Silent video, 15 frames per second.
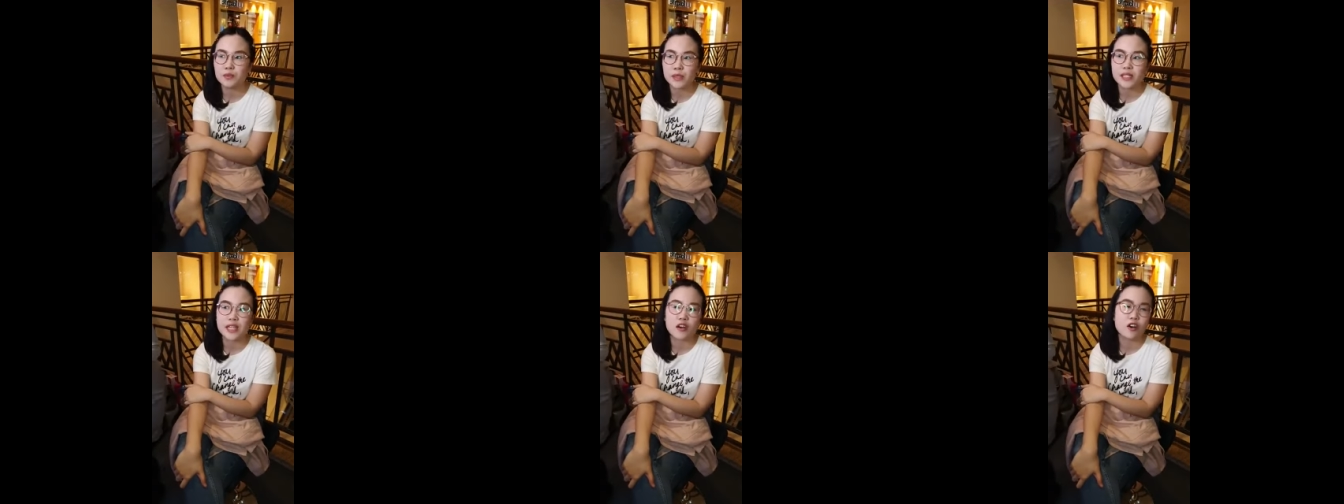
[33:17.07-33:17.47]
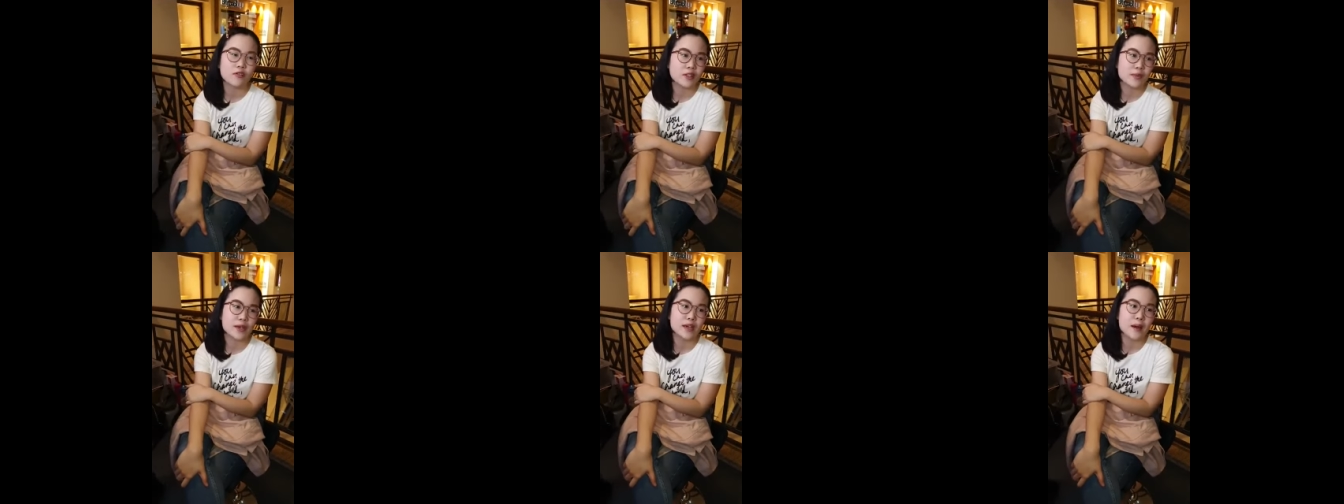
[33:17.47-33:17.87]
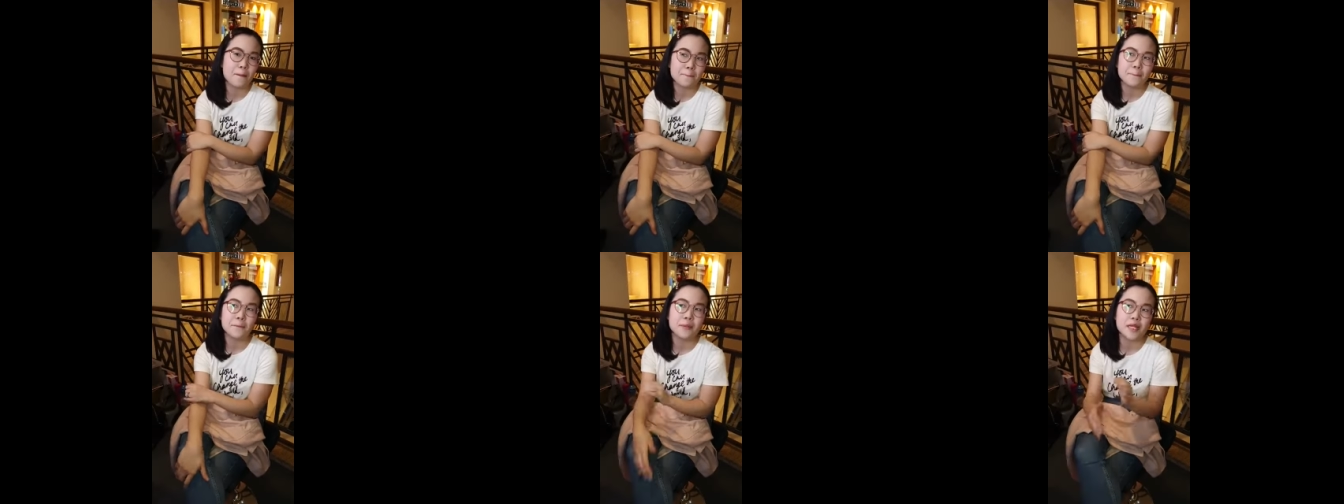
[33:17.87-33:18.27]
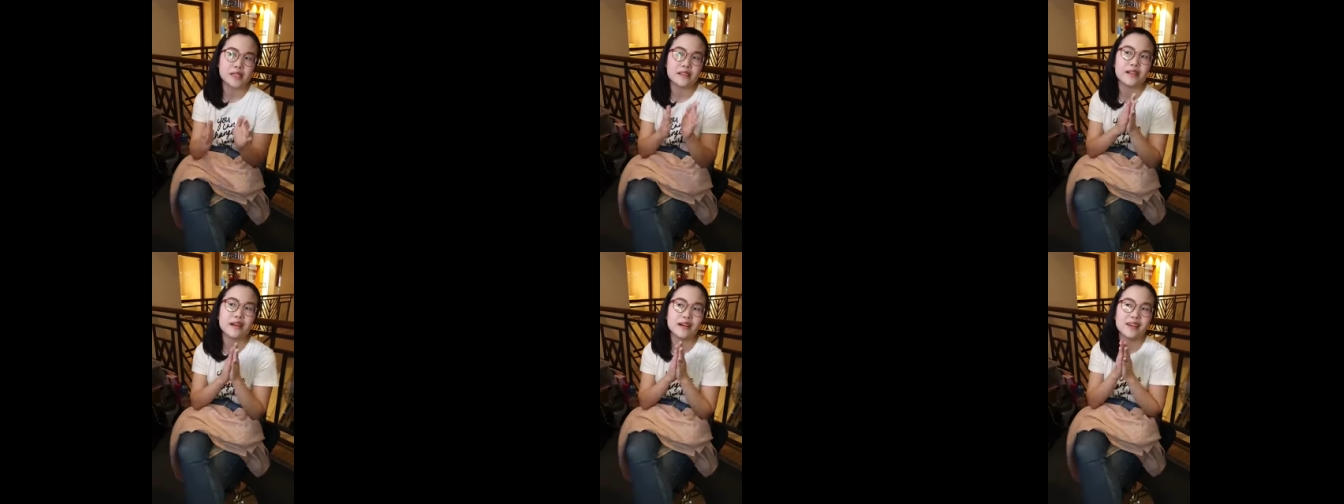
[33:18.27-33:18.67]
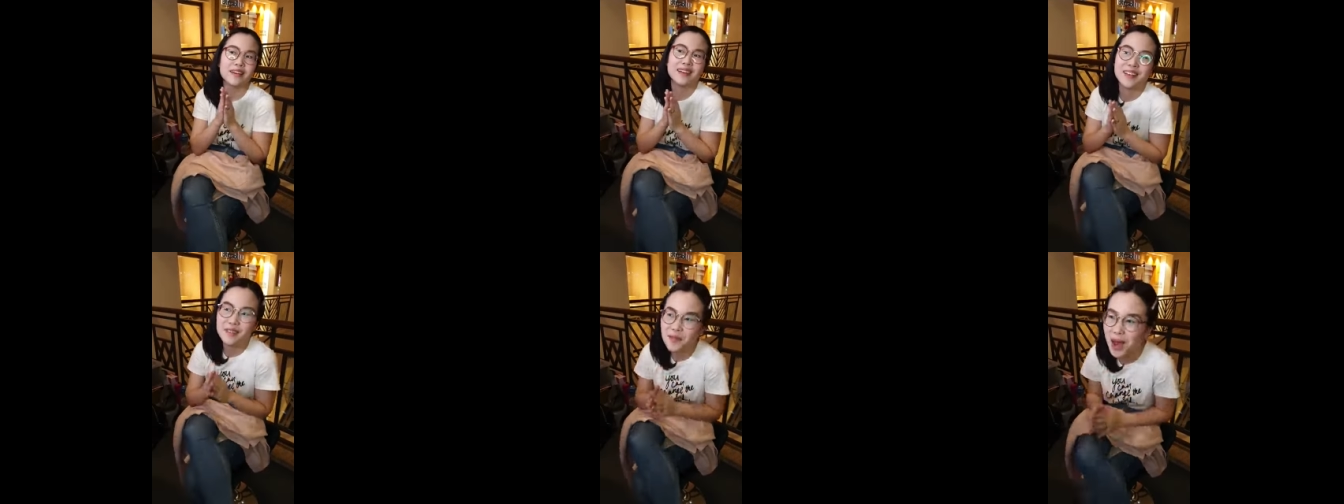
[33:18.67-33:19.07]
please take off the makeup. Please,
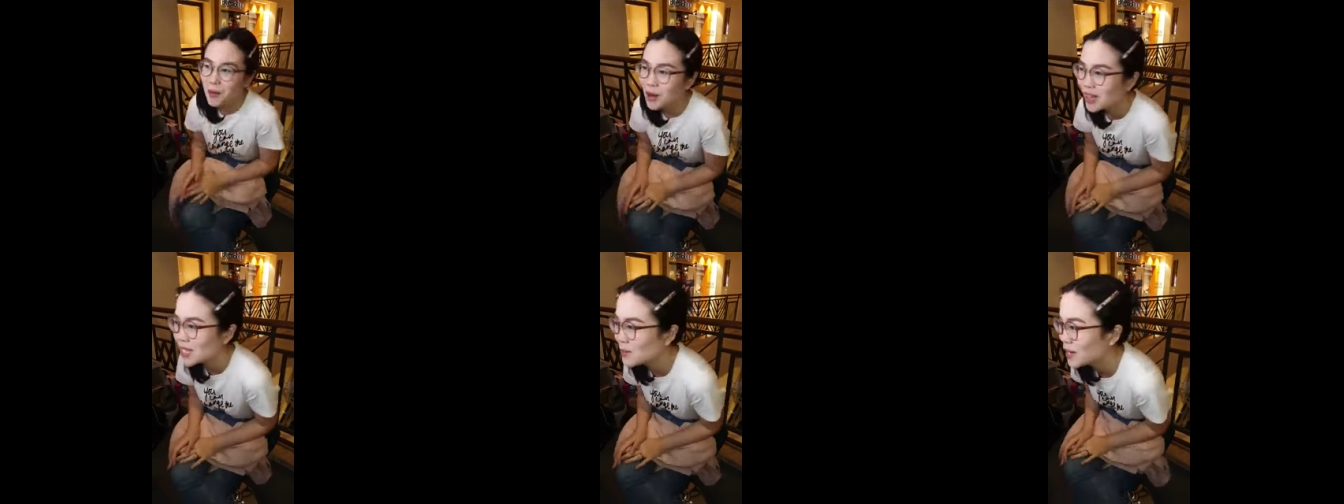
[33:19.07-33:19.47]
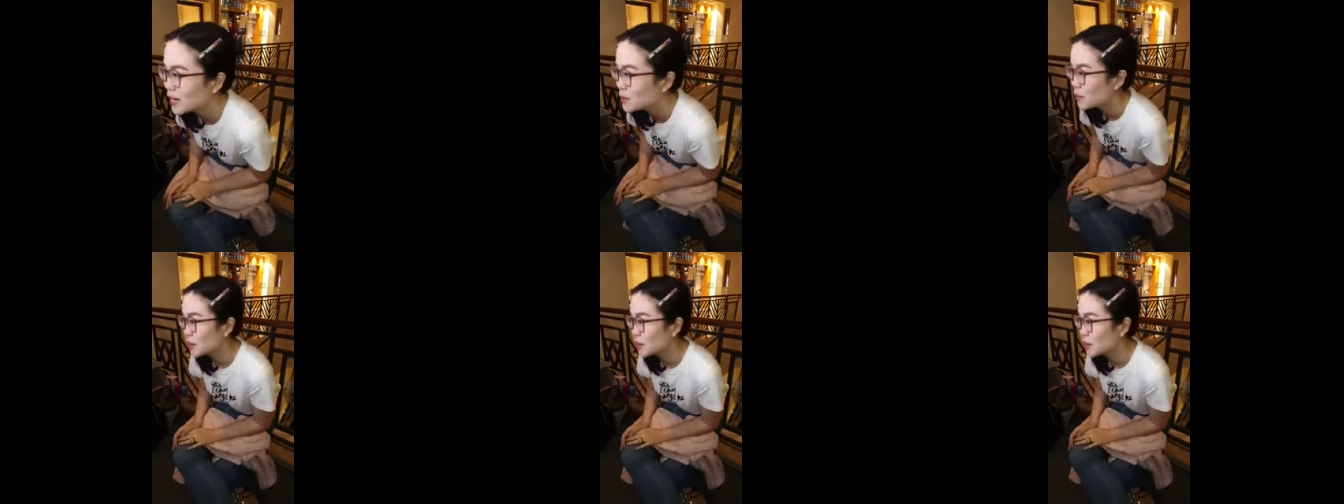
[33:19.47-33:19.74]
yeah.